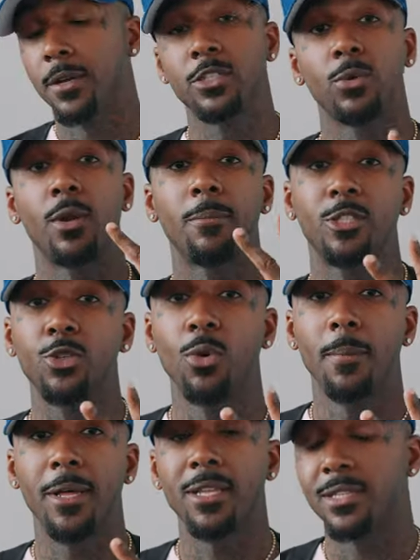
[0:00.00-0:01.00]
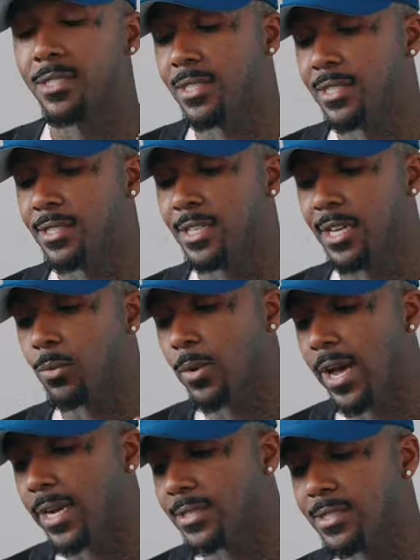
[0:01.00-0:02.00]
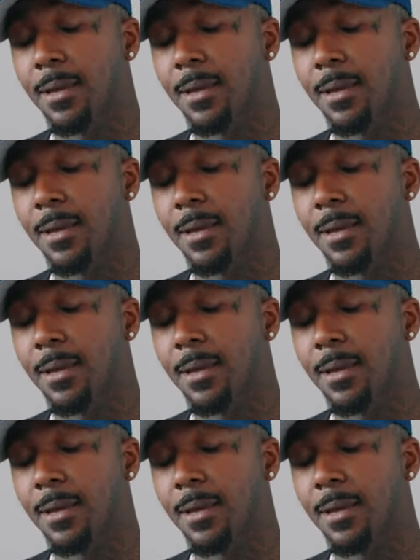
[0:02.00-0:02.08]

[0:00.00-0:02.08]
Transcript: So number two on my list is get waxed.